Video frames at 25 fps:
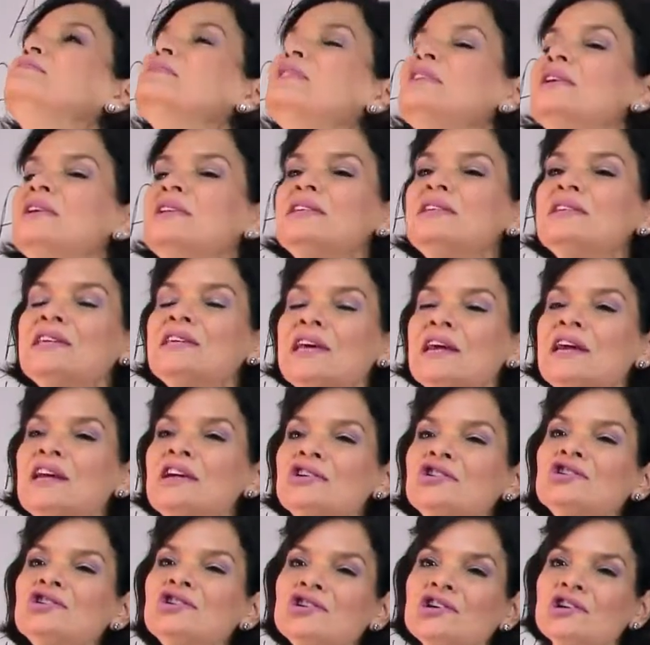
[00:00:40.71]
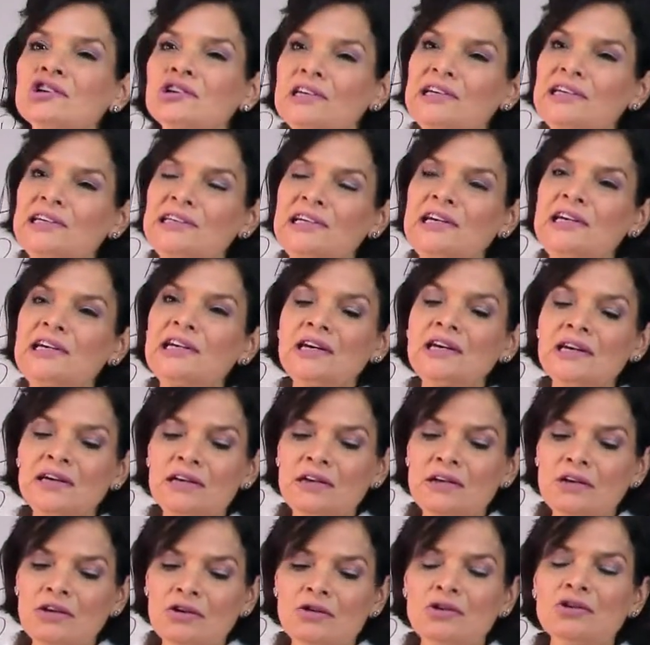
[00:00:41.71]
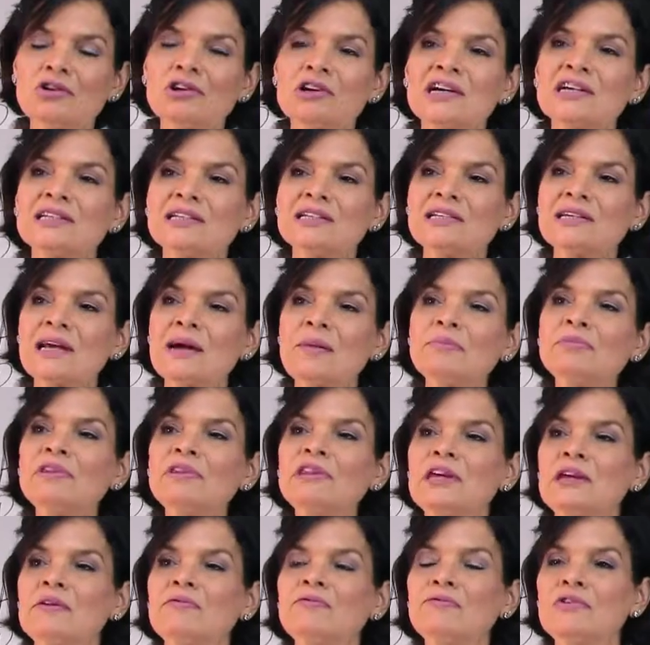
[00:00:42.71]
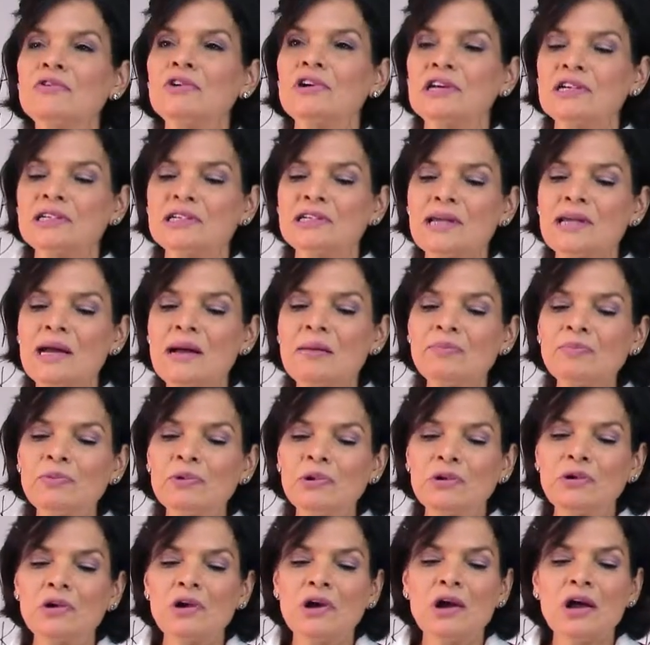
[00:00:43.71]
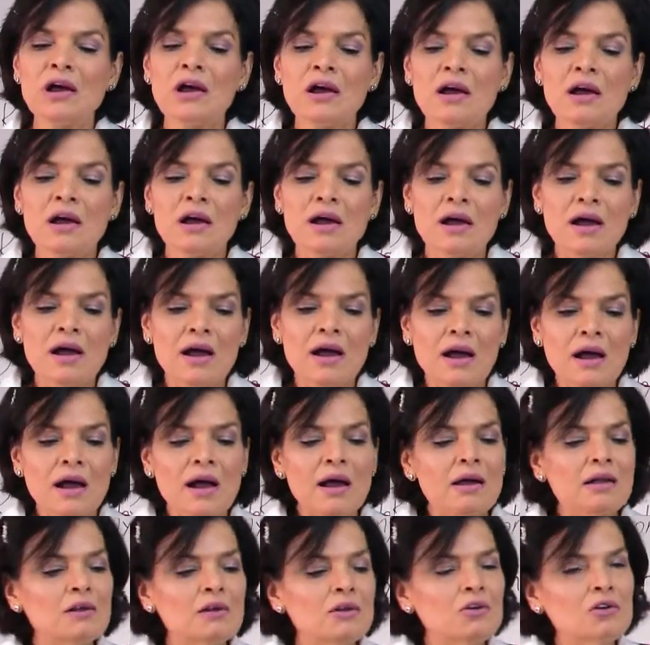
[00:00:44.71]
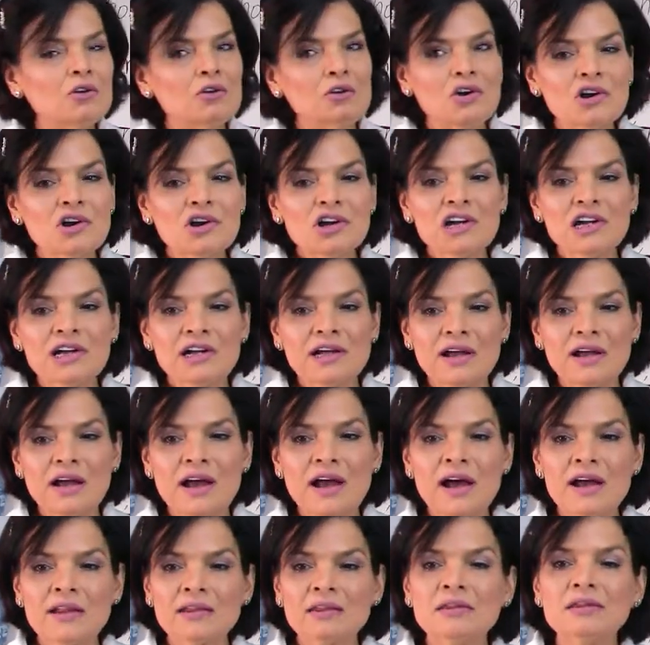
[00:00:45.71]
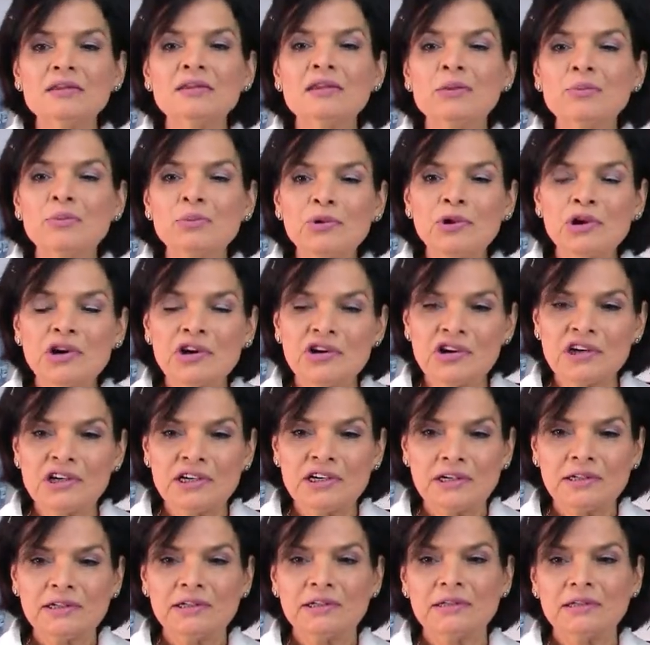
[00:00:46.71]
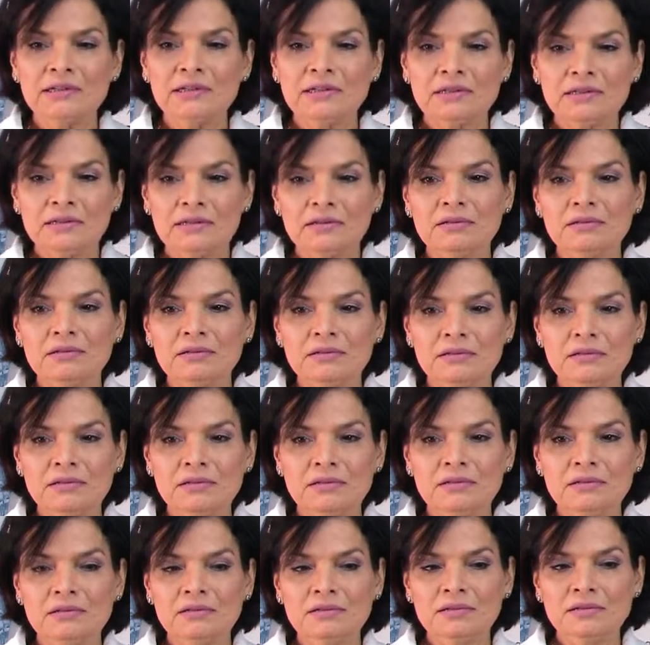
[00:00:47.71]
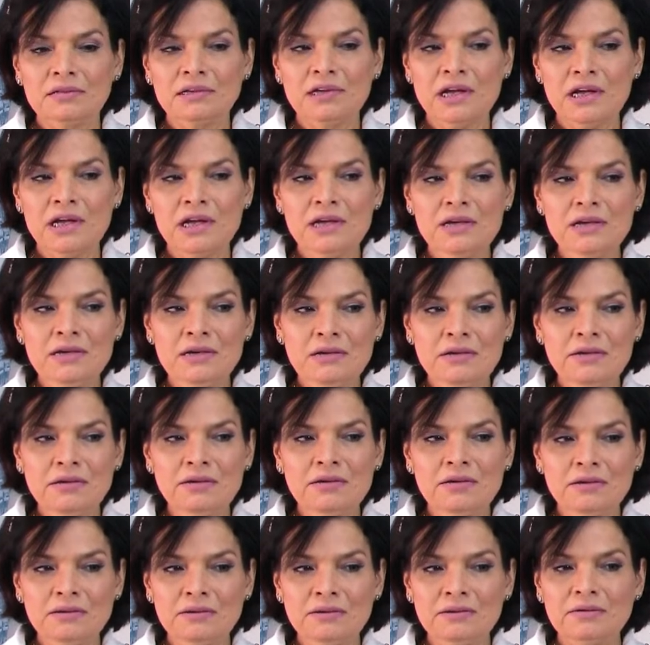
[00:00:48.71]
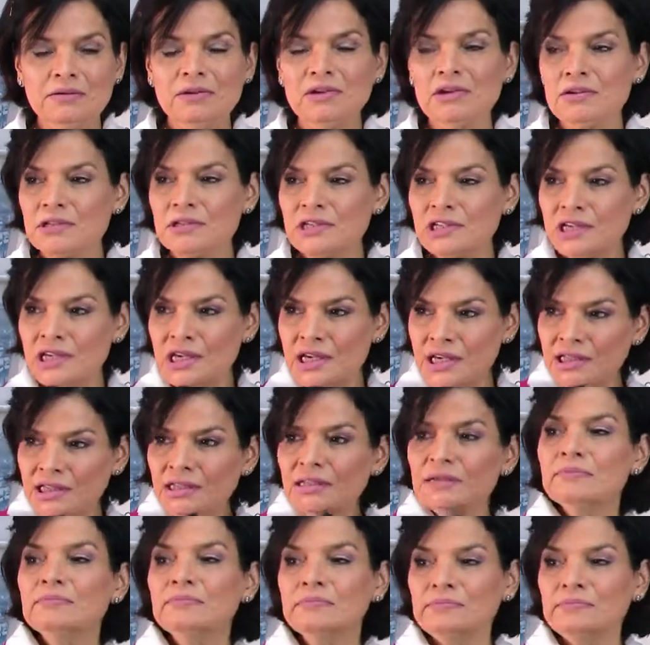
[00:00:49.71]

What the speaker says: intentionally look at something. For example, look at the book. Okay? Do you see it?